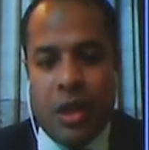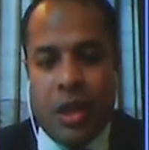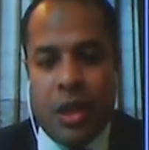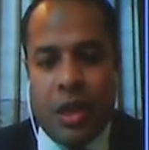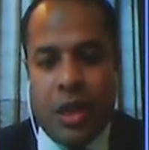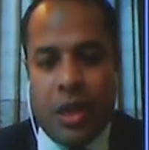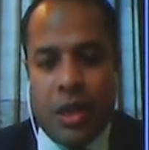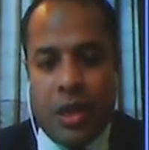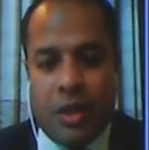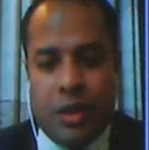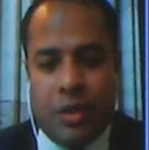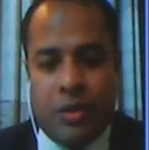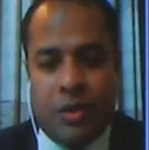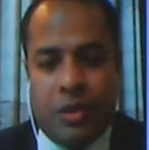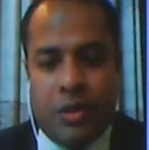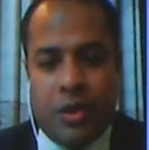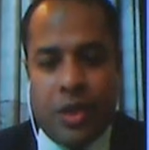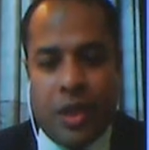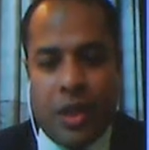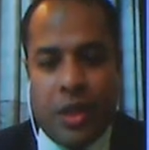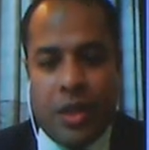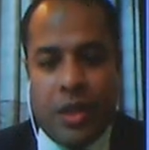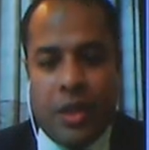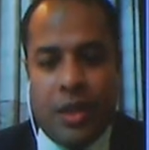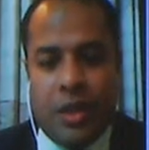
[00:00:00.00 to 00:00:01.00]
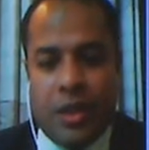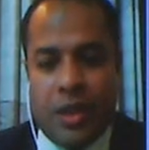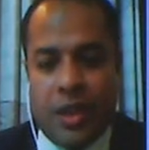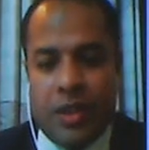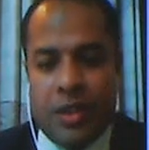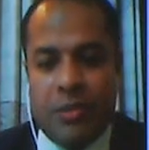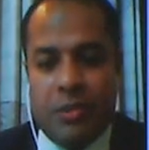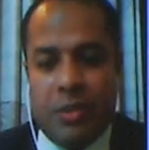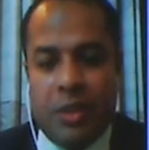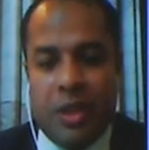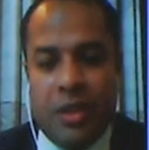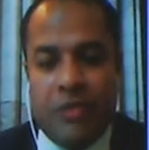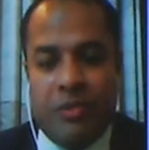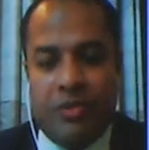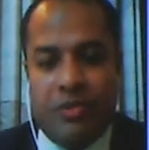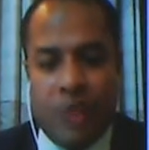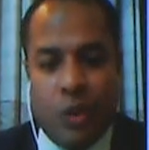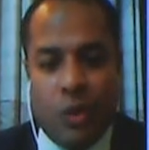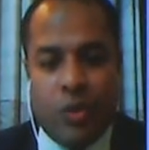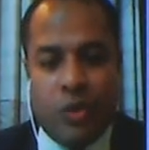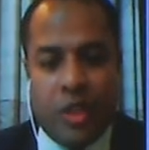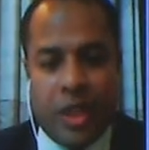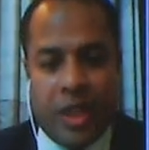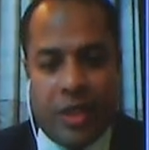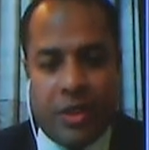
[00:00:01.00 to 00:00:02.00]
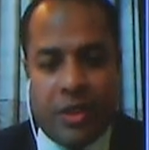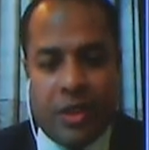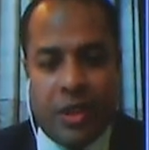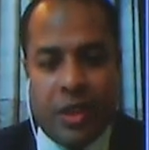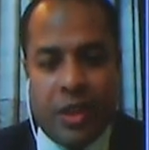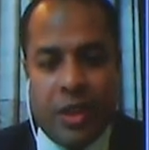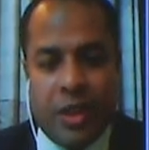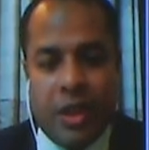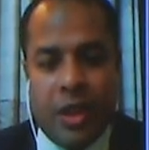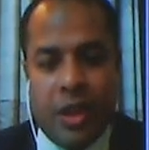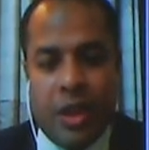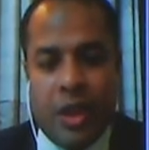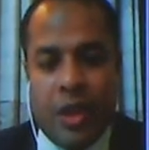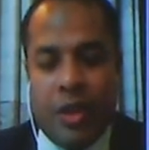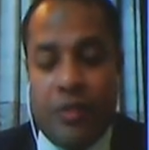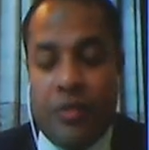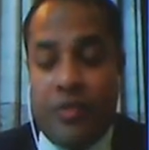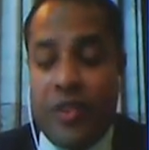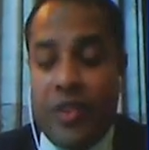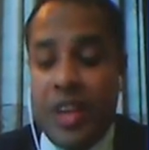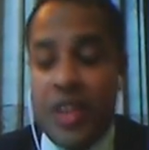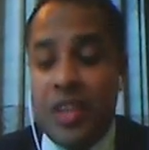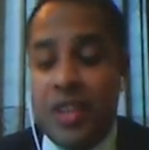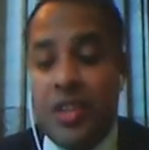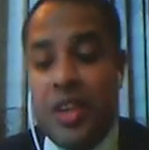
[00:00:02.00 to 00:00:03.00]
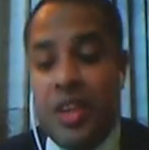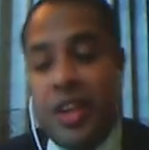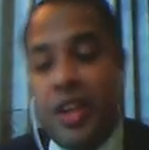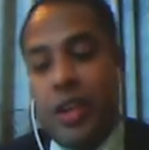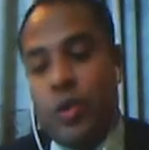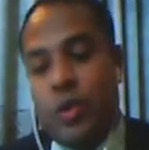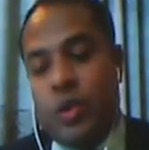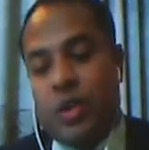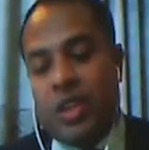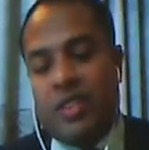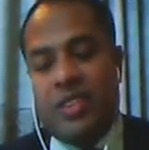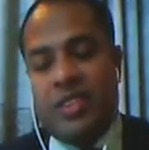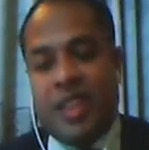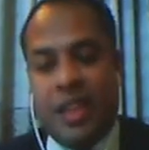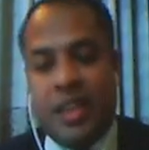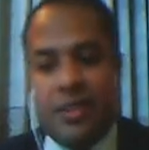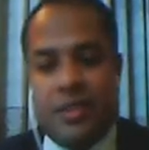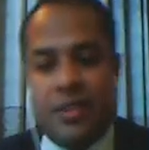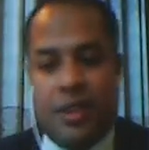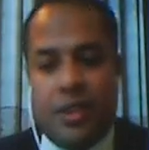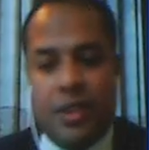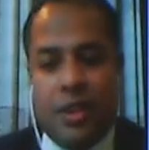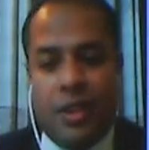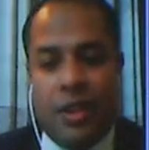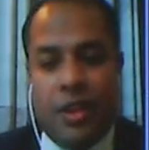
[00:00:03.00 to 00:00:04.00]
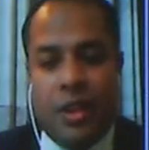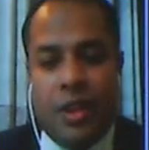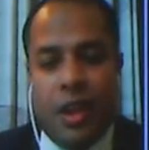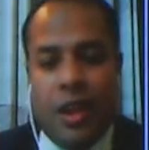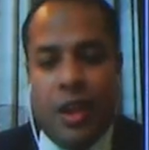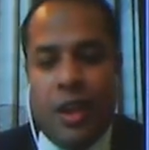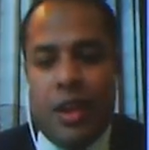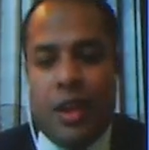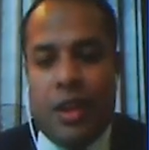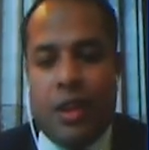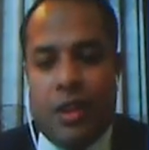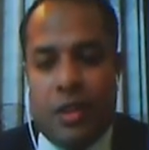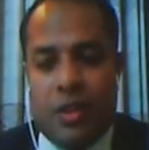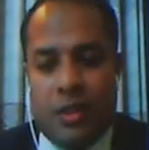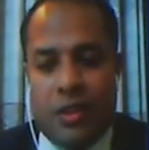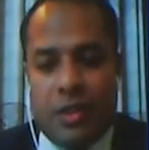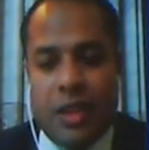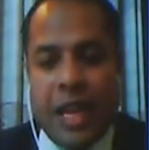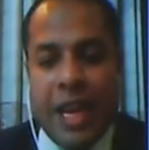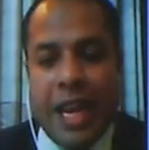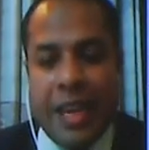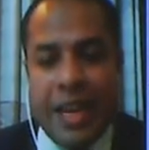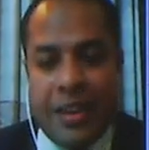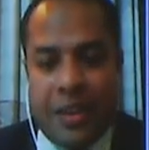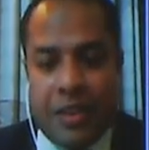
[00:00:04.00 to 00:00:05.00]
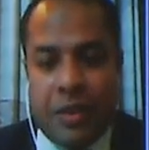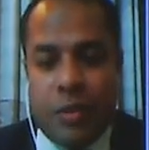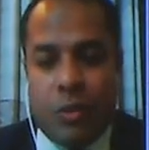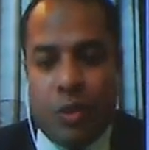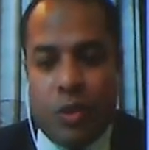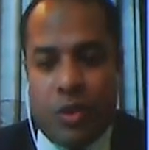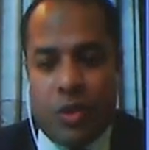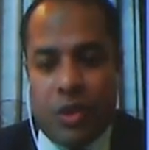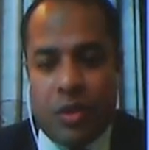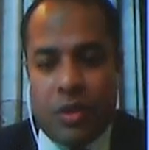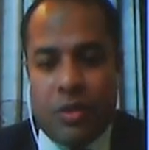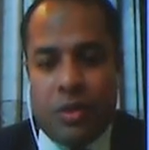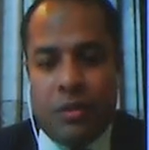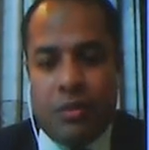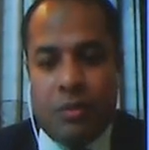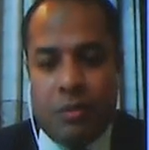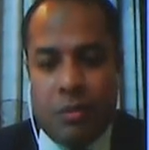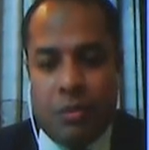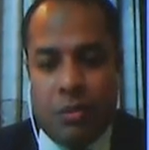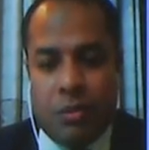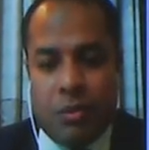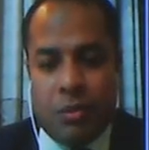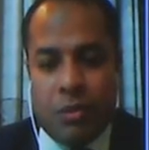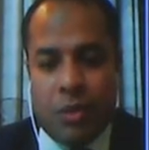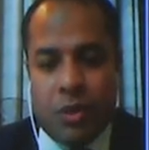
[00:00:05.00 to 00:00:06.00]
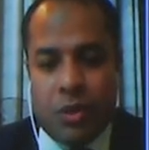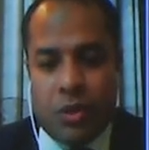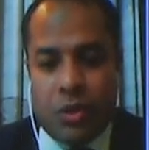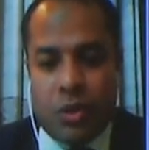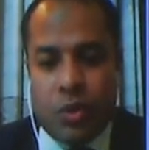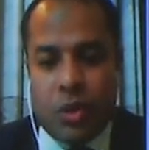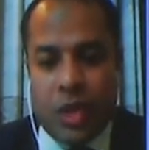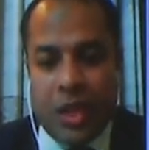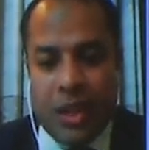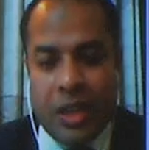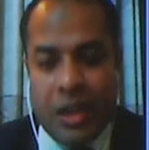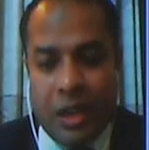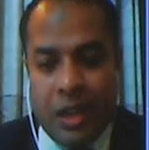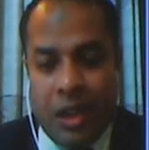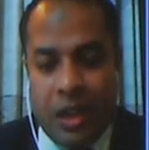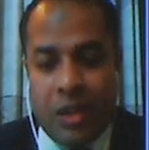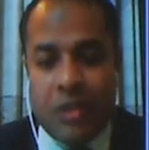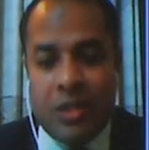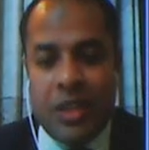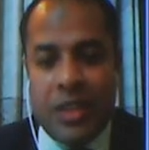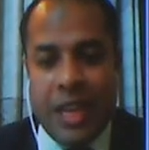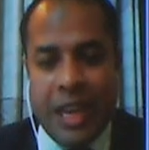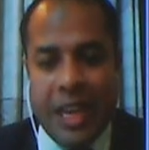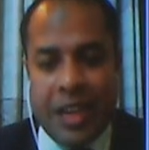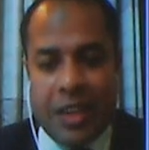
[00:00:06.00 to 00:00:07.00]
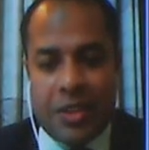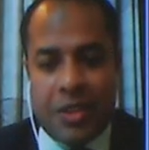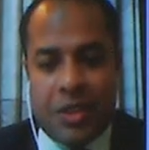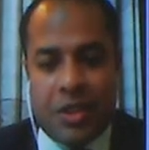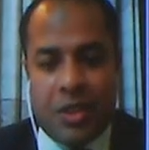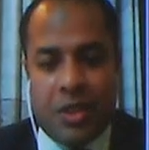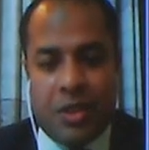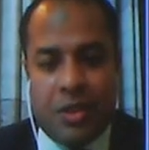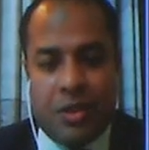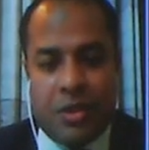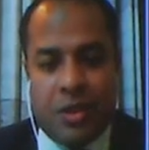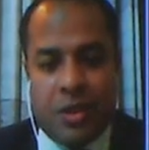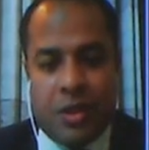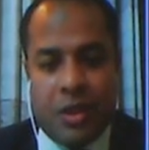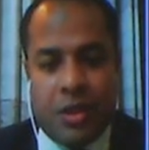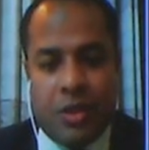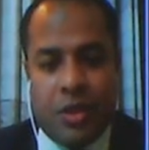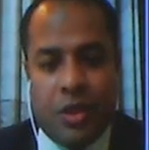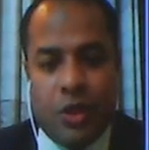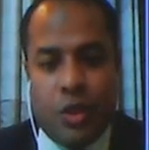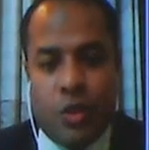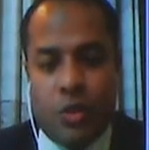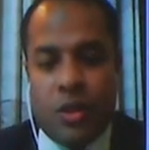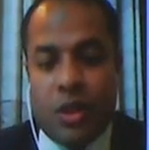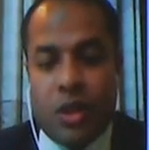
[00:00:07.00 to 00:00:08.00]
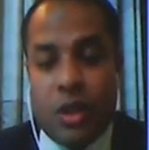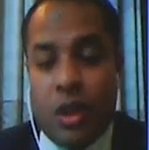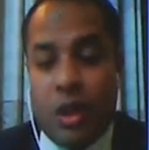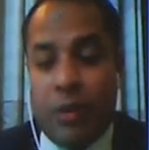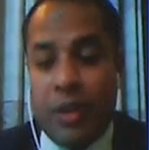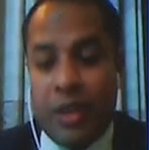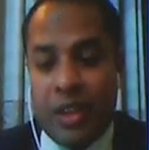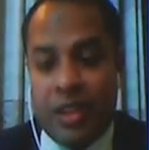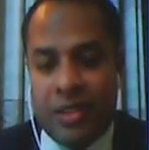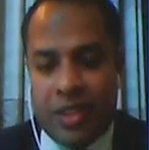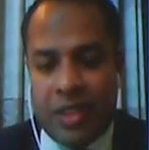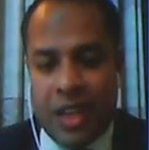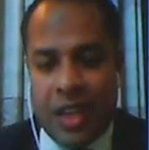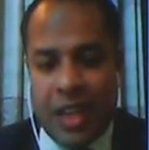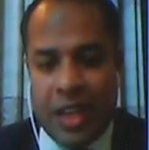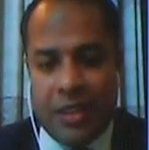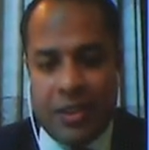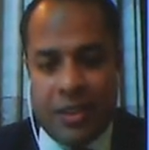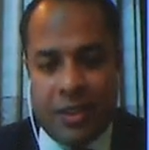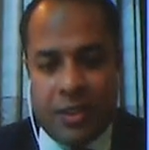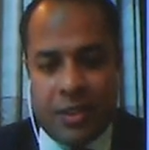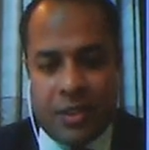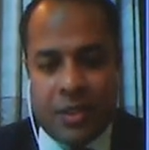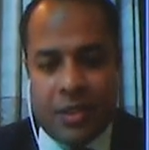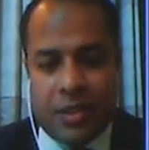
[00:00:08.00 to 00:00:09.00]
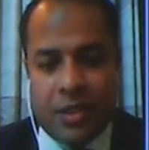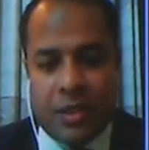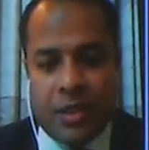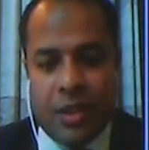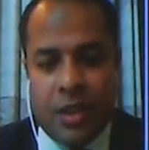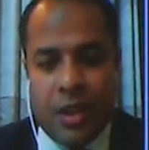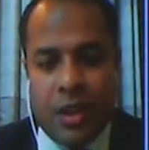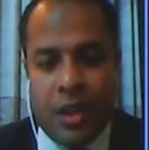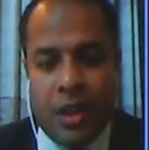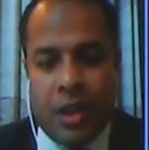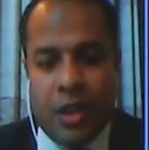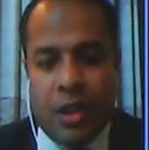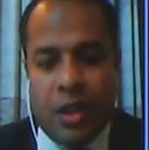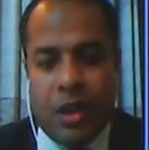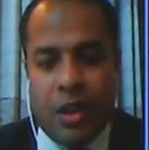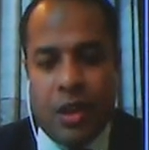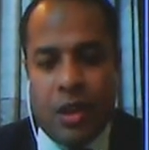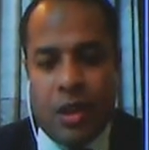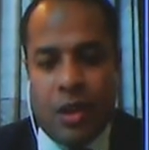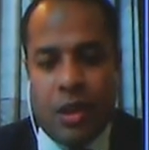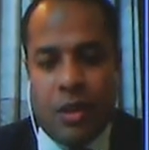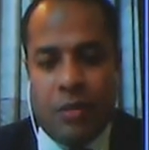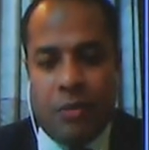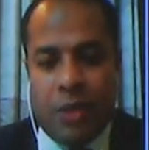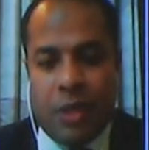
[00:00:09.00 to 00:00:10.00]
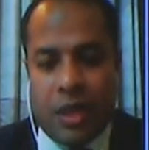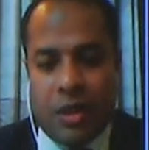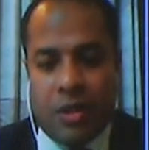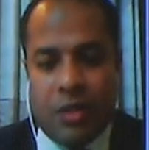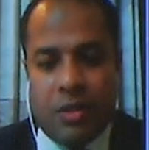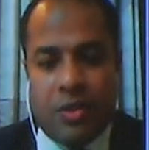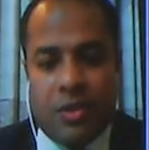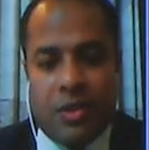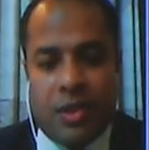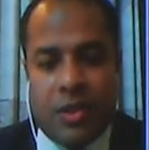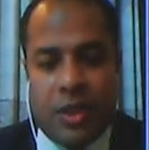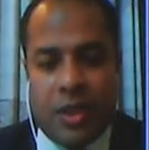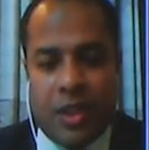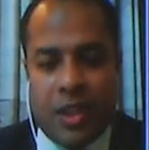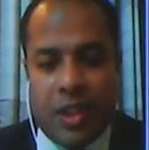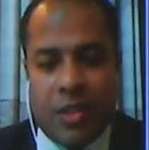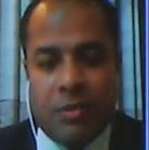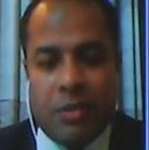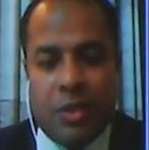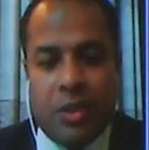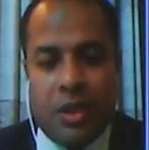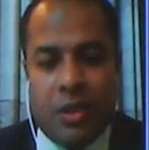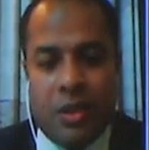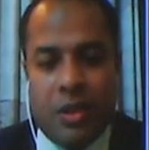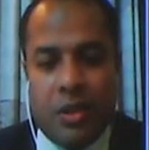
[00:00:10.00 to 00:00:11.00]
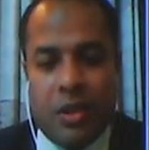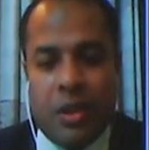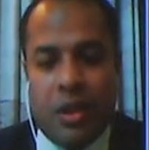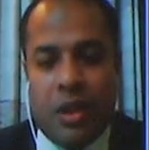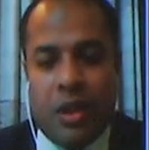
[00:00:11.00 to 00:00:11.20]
And it has been found that fresh drinking water scarcity is attributed to a large extent due to the governance crisis, because it has been